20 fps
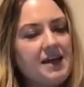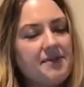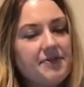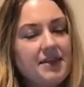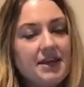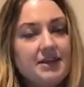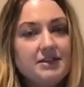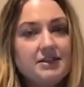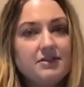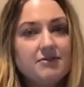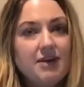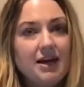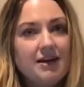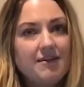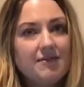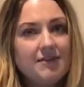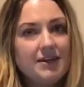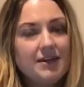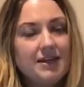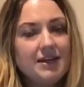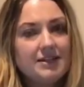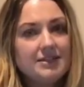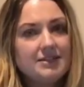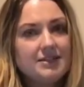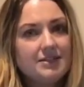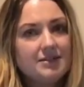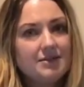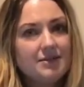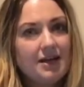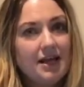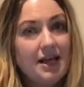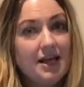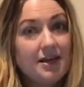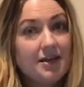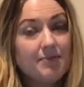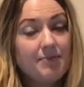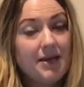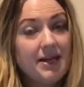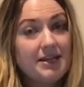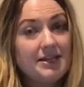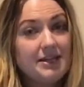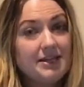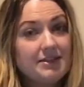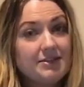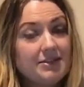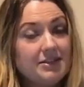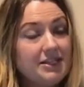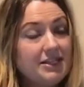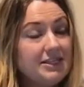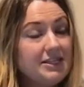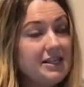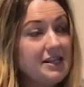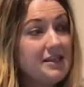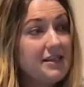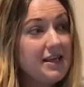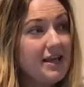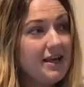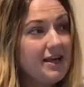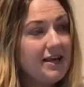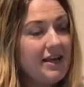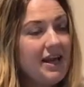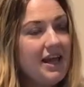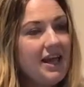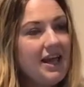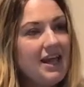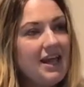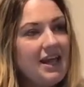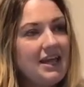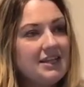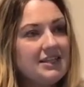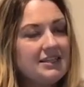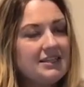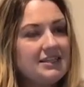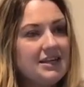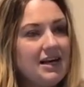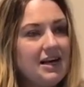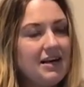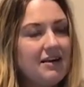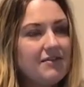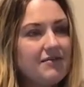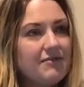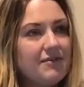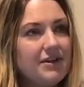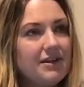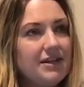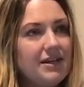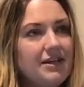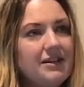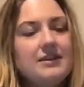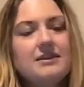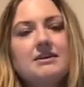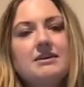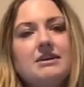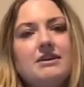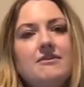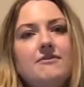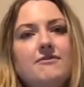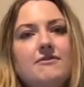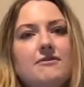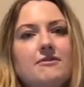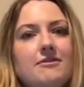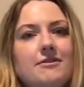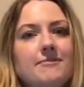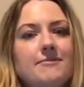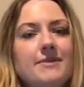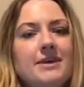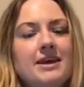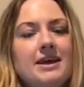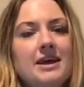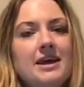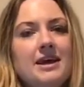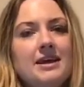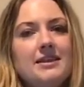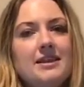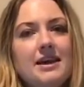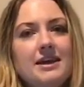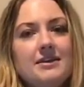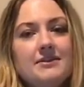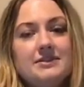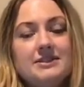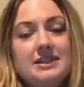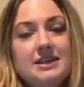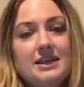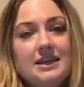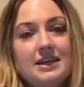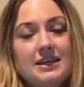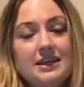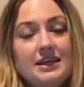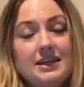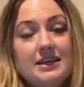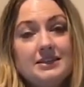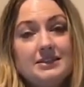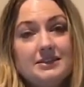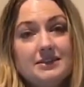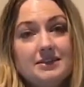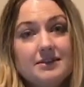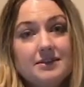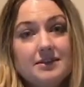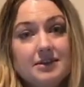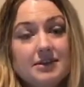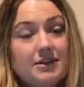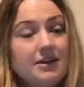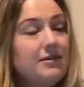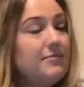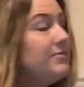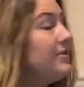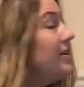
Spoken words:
they do have an Easter egg painting tradition there. It's not really the art form that you see in Eastern Europe,